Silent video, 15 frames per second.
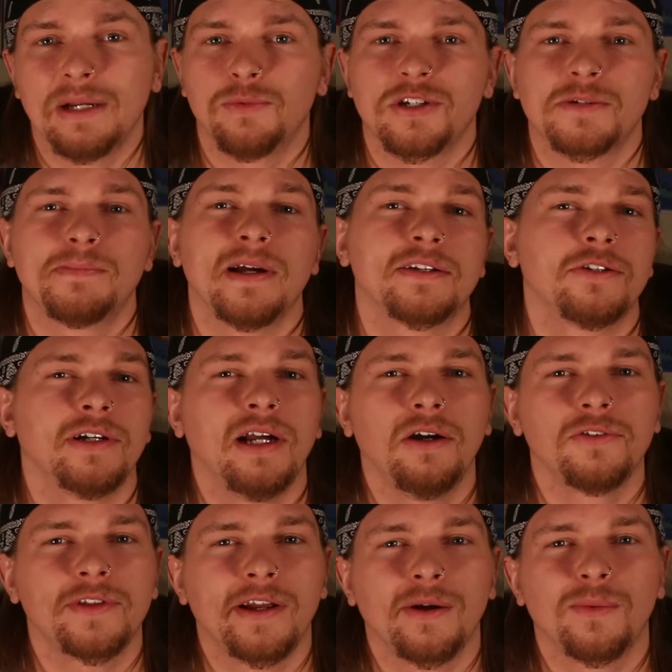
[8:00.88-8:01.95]
and respect our
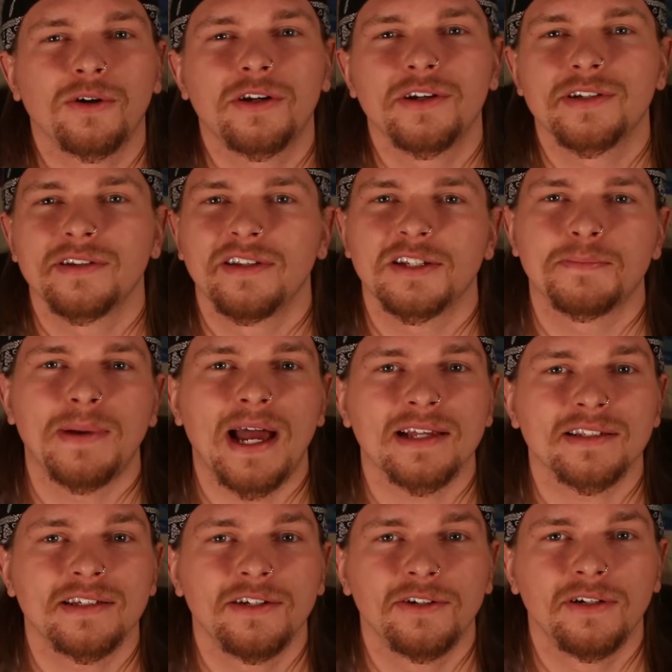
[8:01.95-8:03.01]
healthcare workers in this
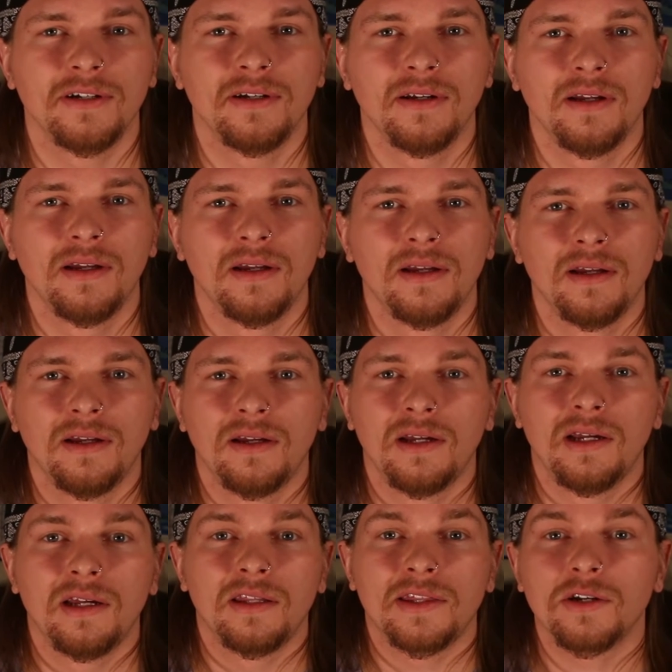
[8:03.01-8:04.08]
past year.
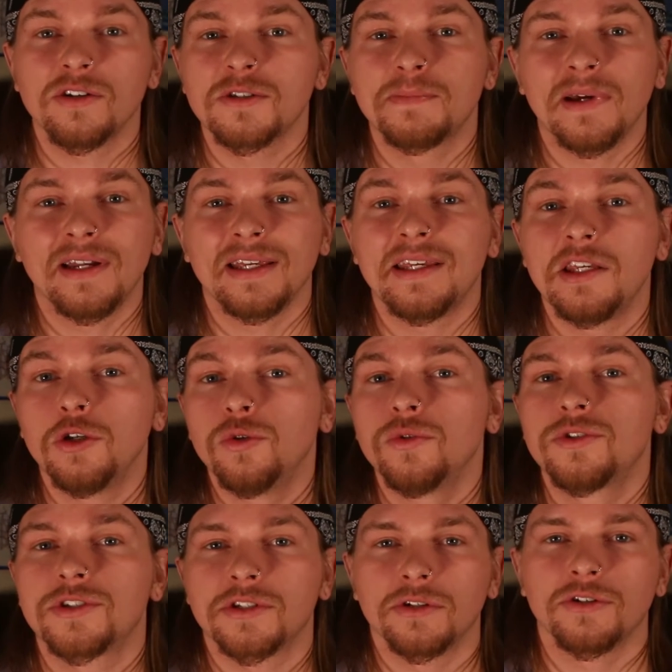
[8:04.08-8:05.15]
There has been a
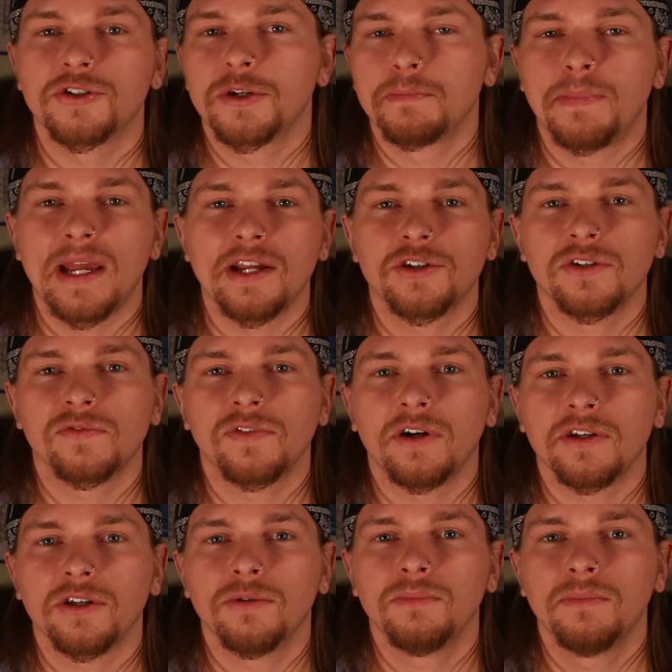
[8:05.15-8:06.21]
huge surge in patient
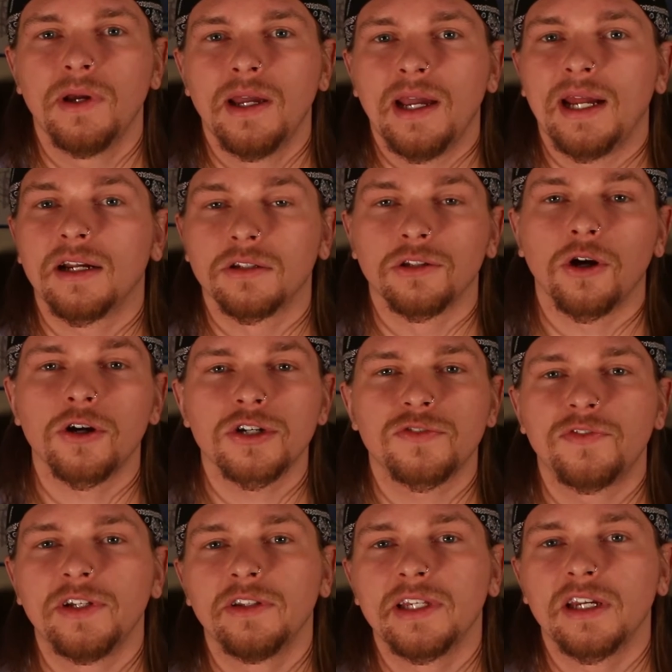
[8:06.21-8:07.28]
volume and a large
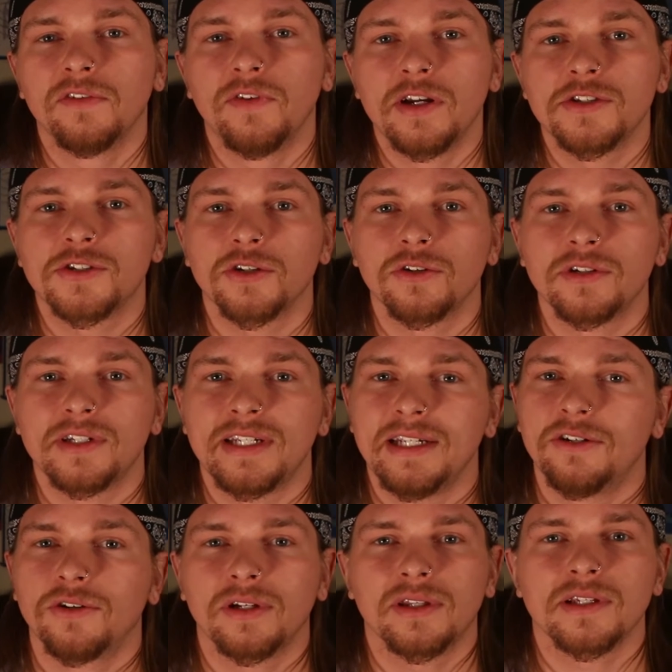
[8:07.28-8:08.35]
feeling of uncertainty
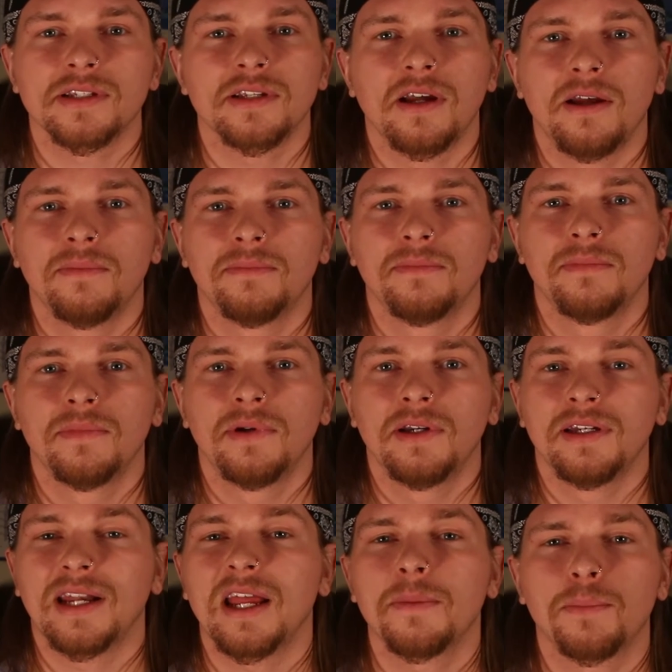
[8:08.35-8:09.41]
during this time,
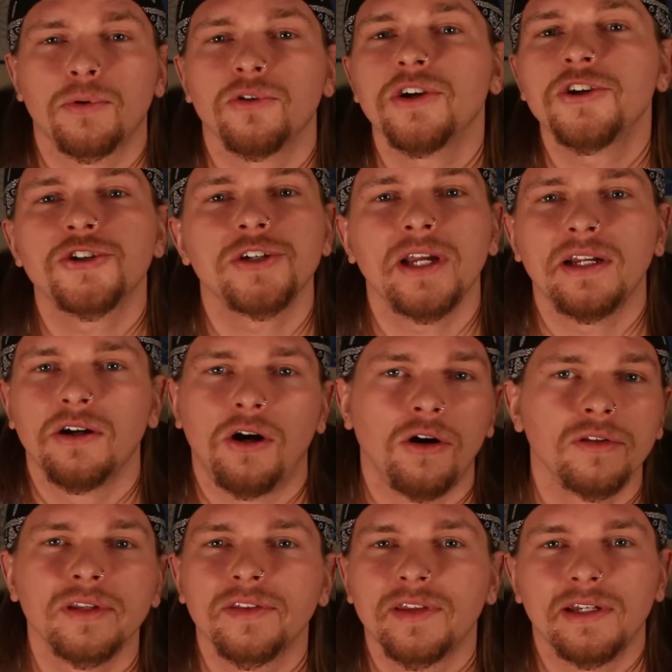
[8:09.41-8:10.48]
and I appreciate
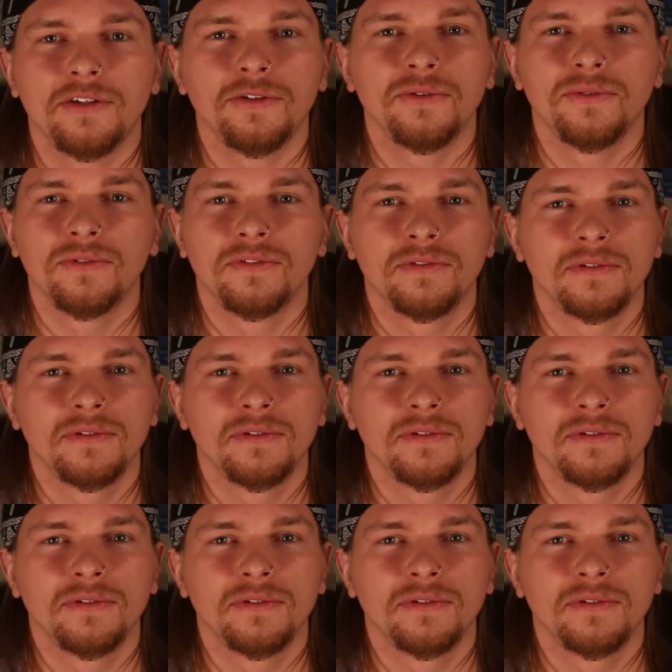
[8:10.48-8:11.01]
all that they do.